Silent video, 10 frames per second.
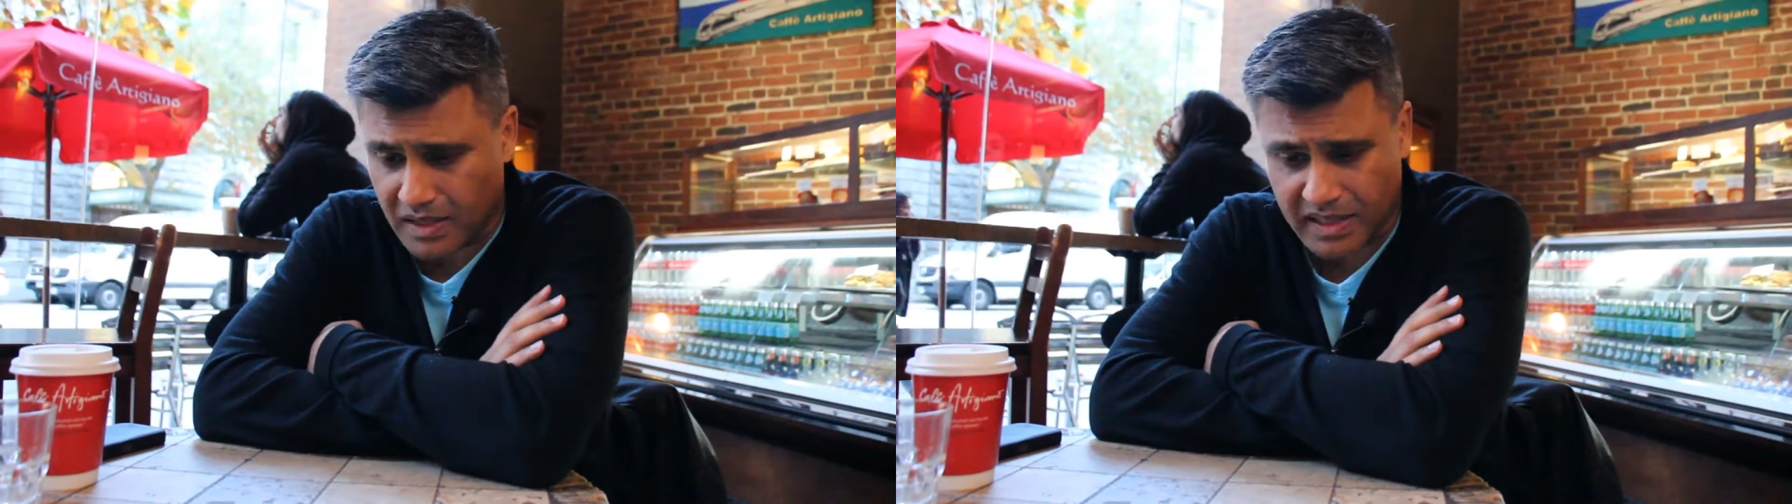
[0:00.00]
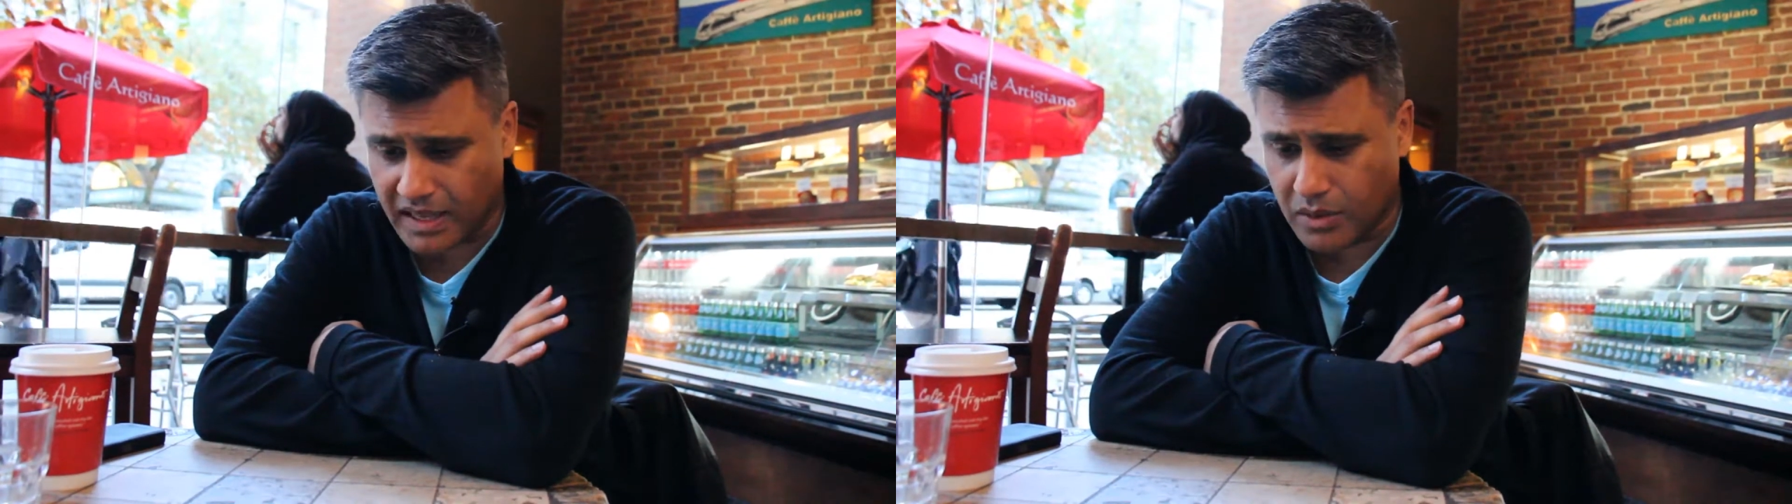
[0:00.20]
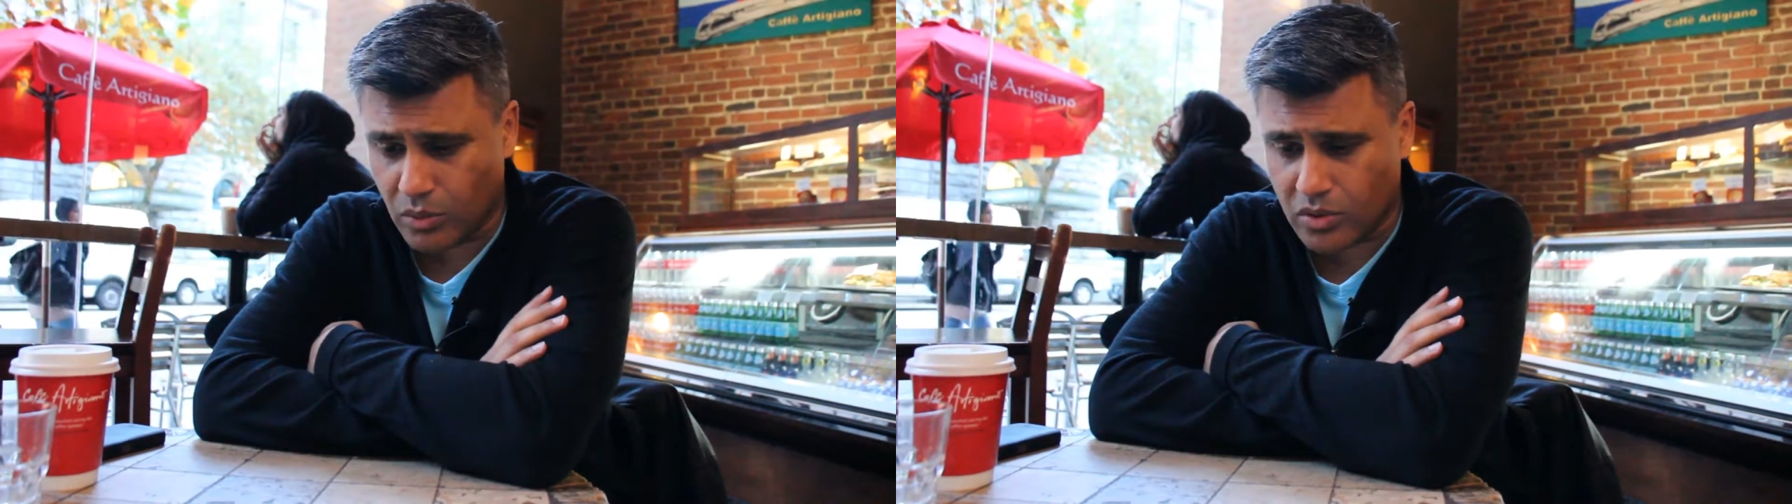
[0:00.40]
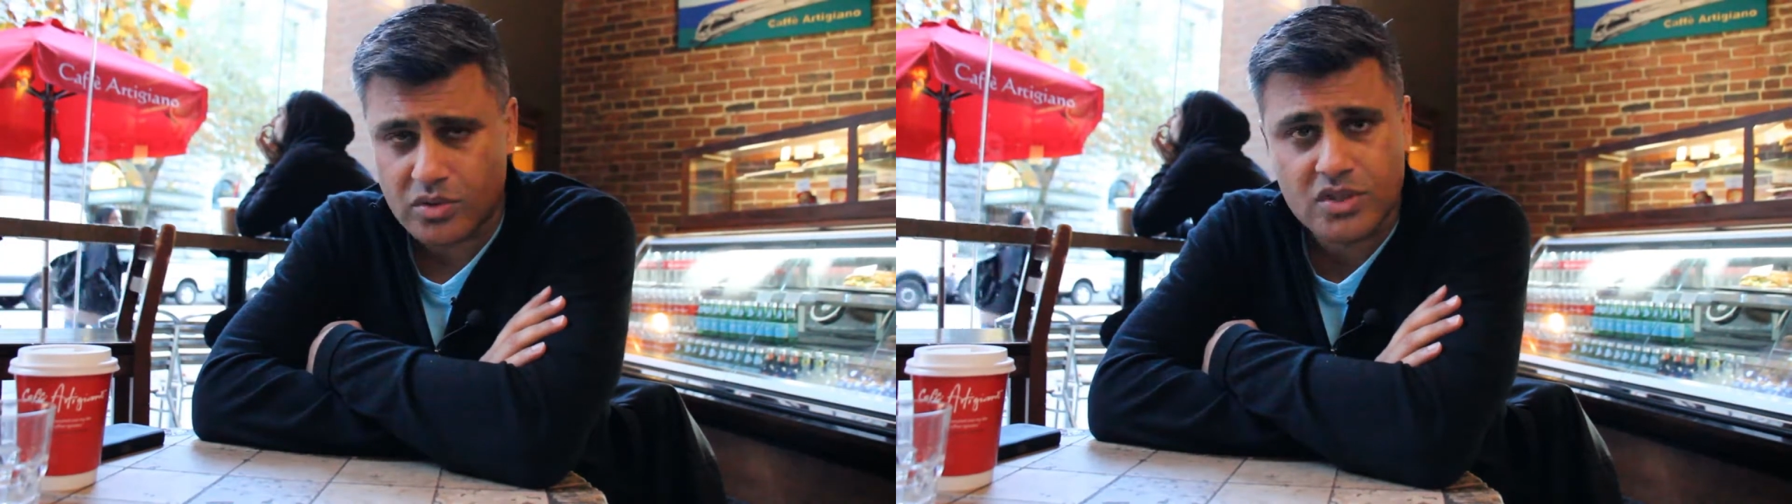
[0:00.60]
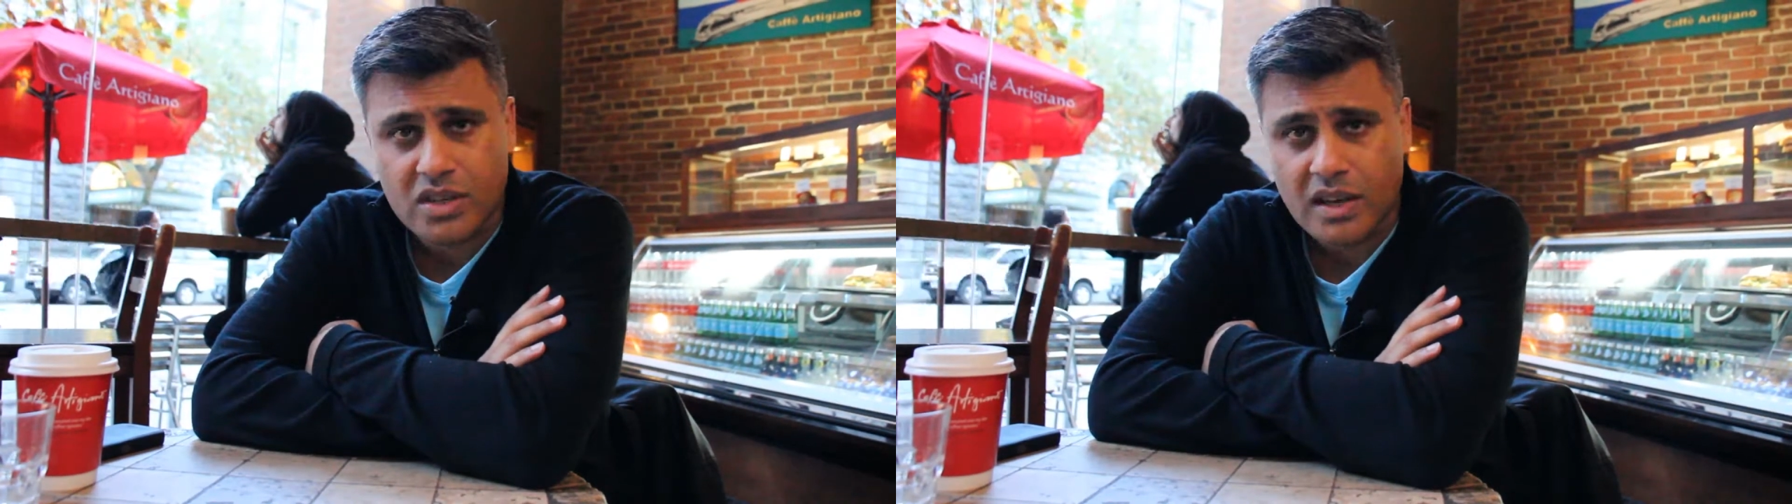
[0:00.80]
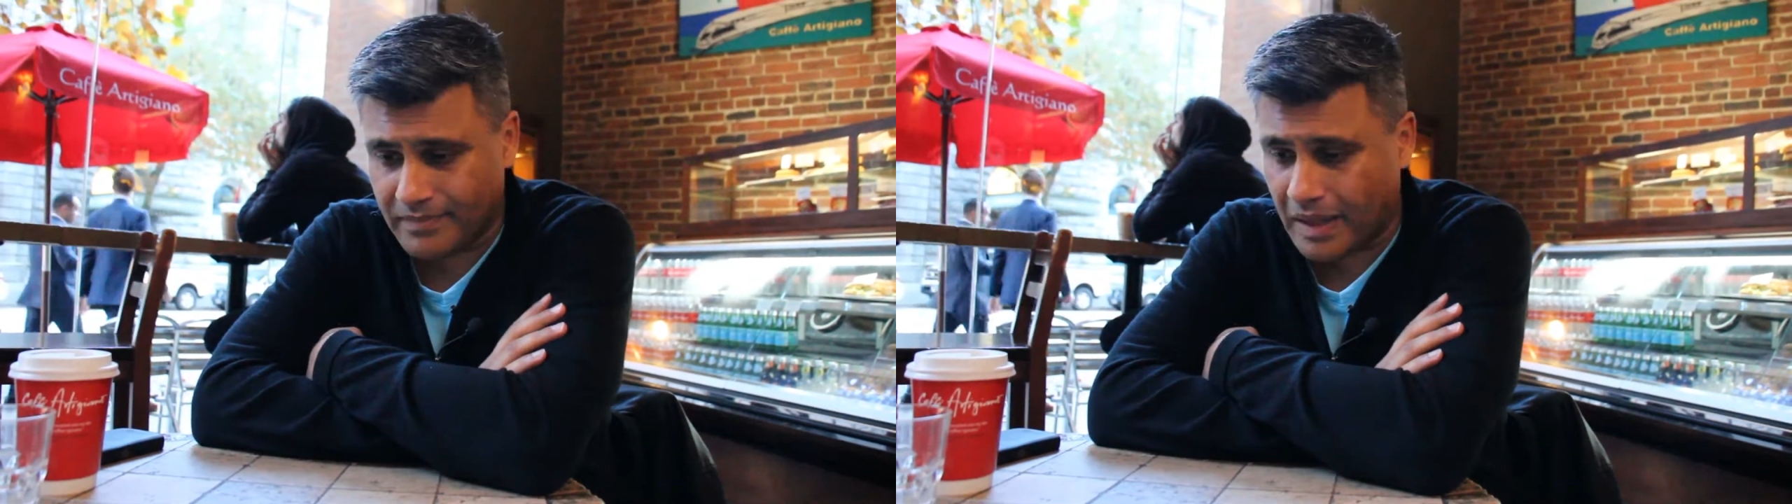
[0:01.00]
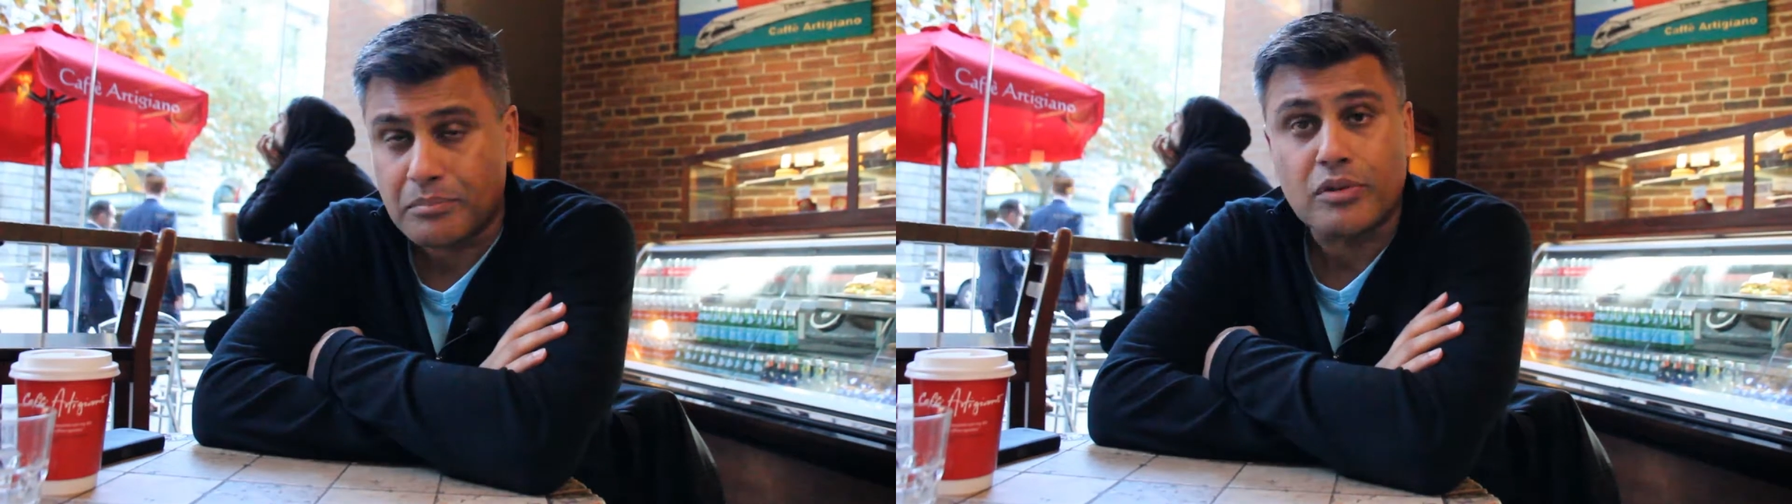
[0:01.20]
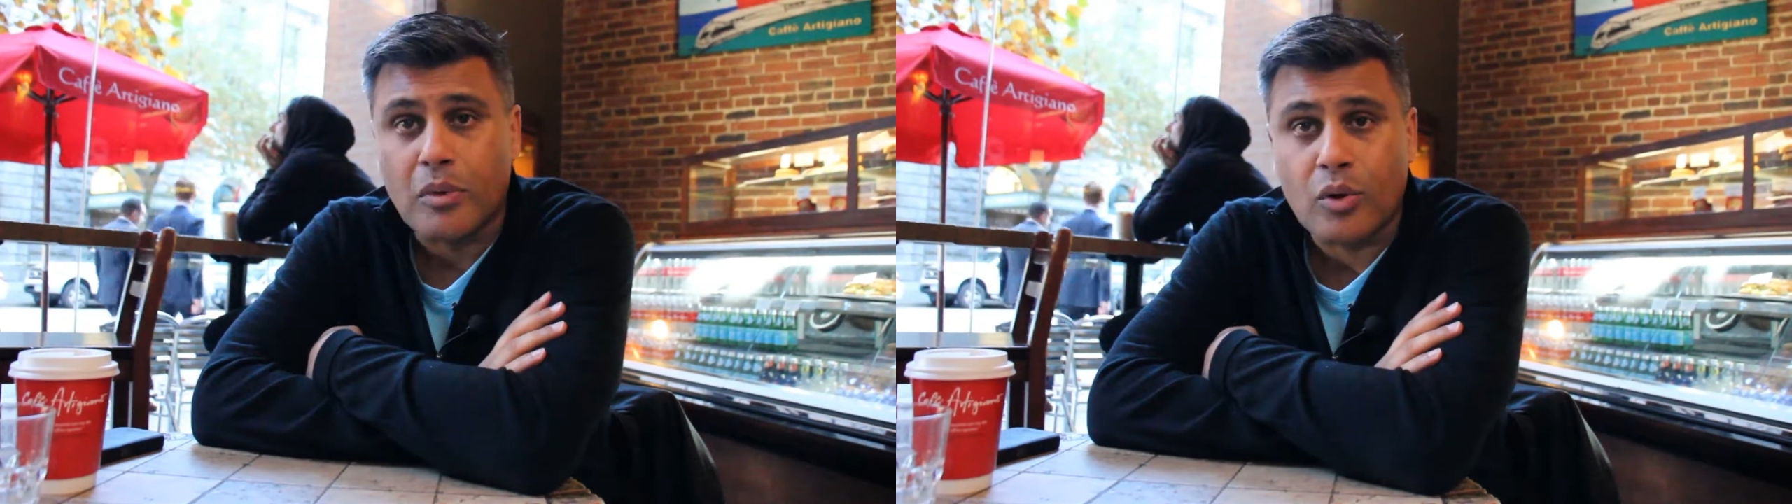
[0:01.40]
keywords,
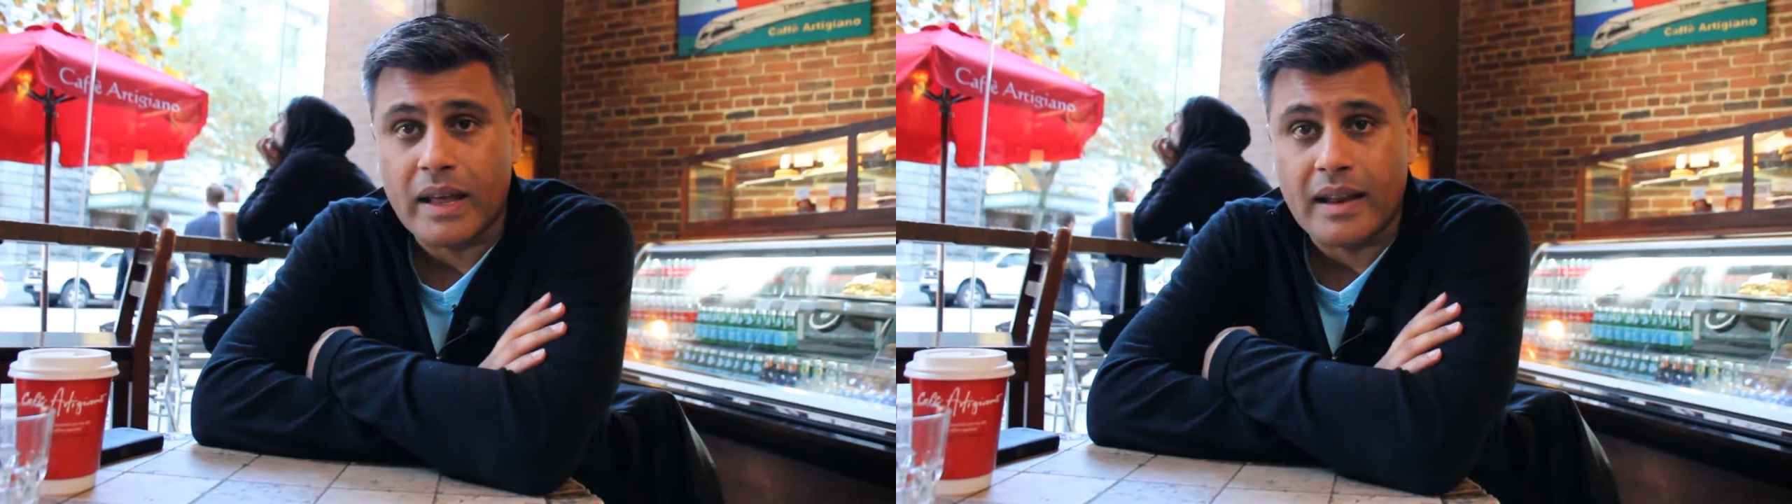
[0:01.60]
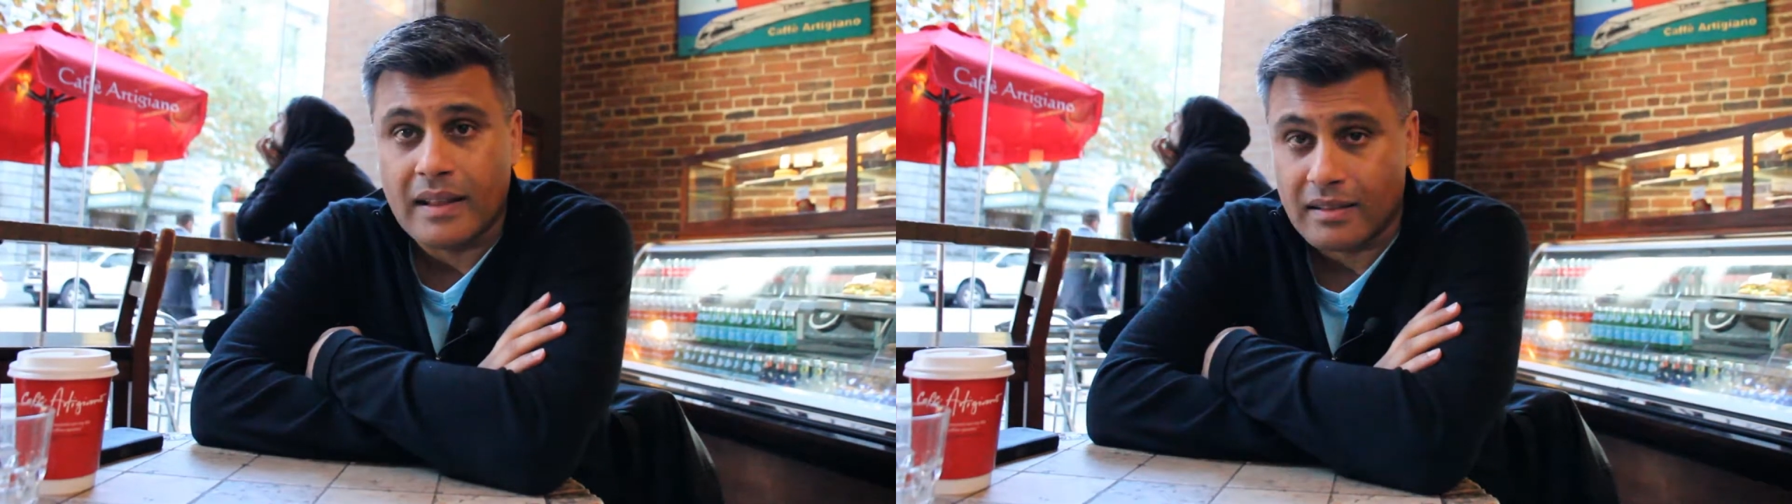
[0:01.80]
and promote it.